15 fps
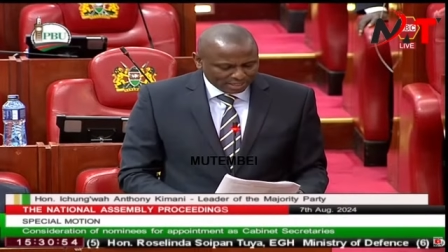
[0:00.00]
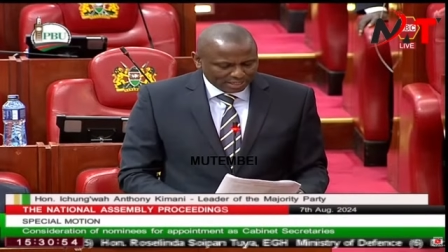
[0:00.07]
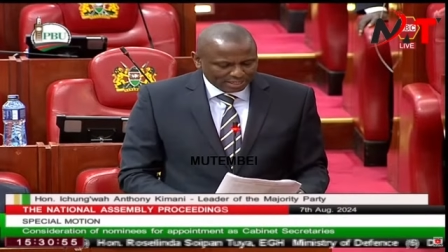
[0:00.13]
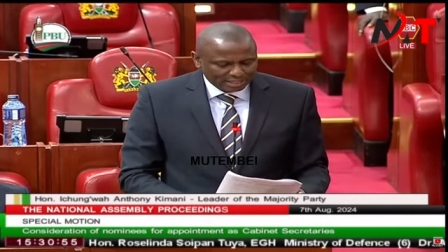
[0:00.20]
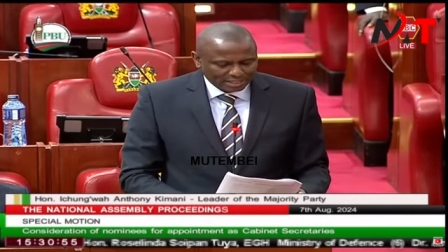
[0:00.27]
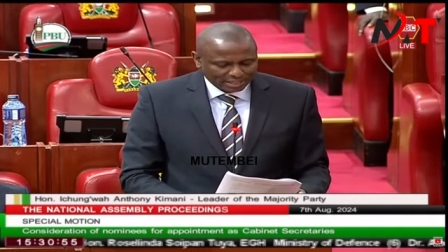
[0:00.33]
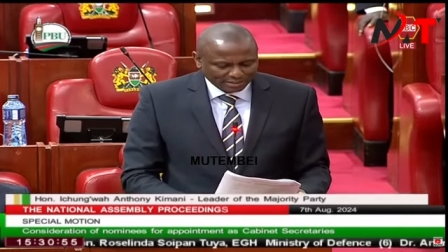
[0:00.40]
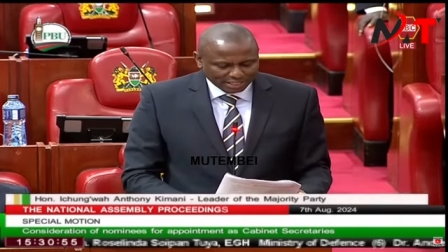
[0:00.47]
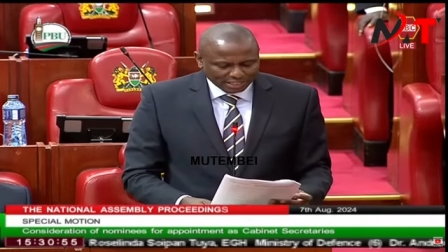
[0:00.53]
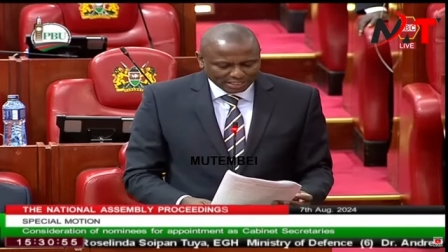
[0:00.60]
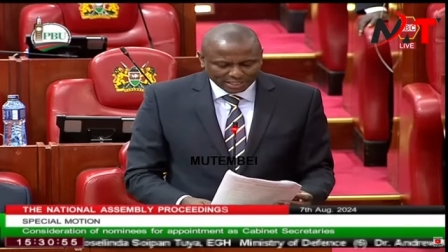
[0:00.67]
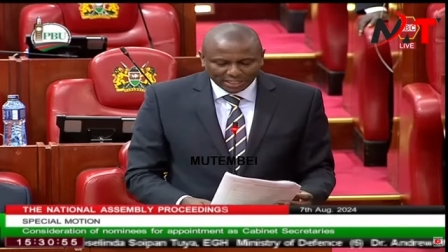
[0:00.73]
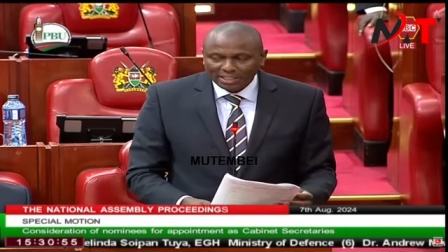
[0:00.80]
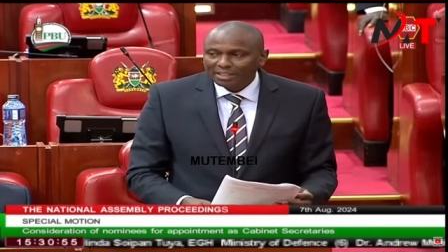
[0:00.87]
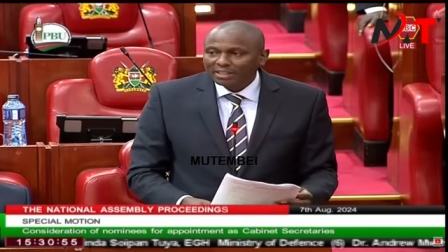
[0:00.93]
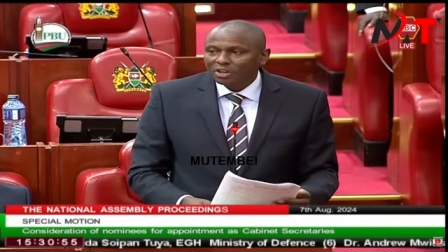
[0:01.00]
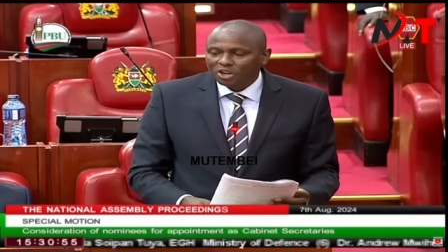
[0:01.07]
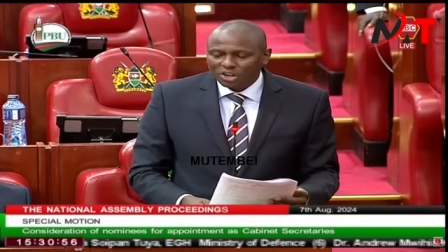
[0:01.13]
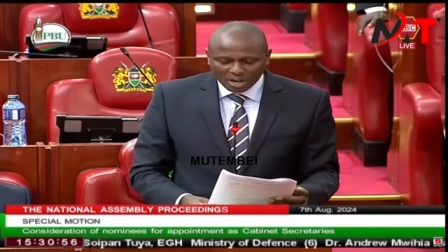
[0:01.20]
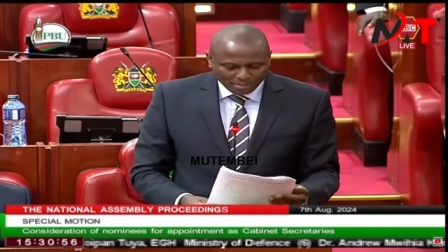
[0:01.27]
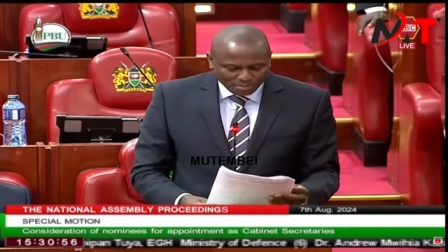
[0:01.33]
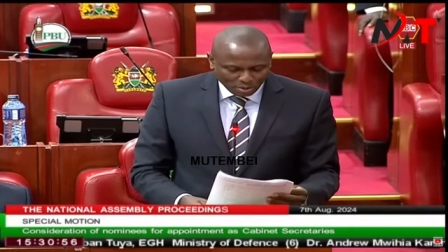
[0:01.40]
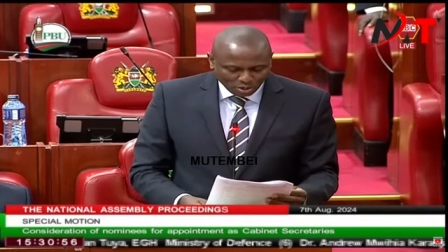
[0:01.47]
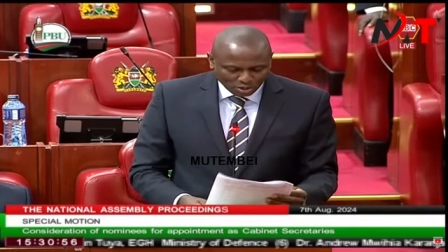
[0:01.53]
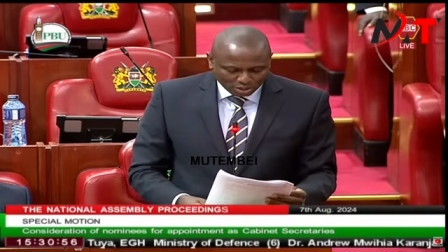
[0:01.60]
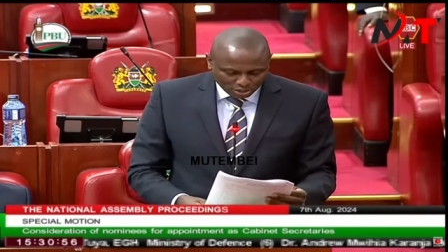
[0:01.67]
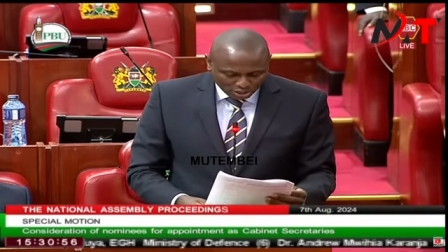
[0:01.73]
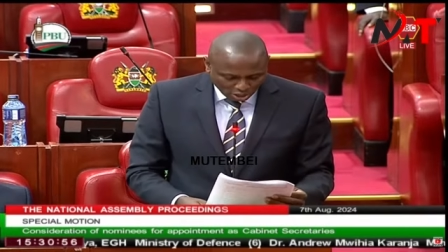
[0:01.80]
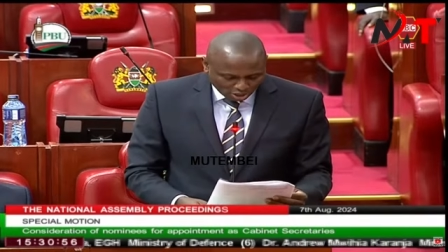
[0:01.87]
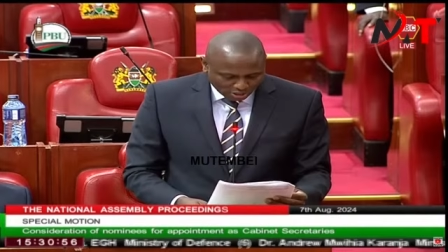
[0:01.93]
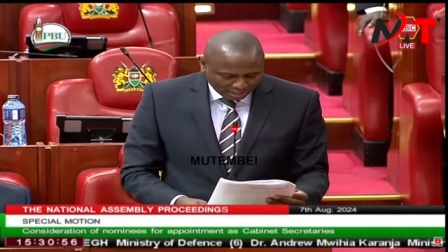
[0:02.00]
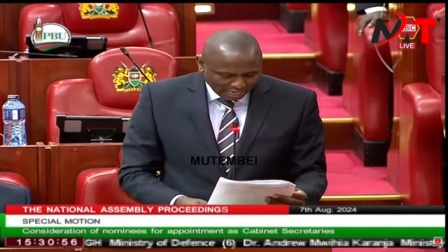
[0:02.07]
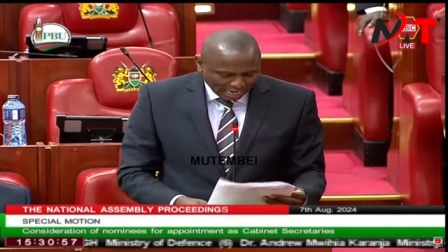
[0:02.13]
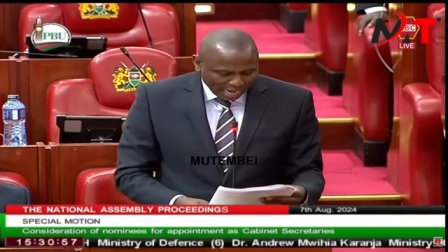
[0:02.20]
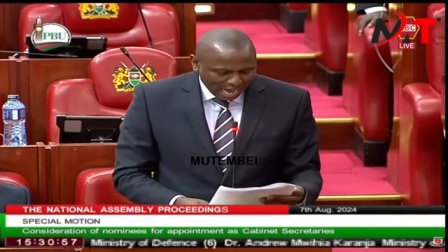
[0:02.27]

17, the Honorable Dr.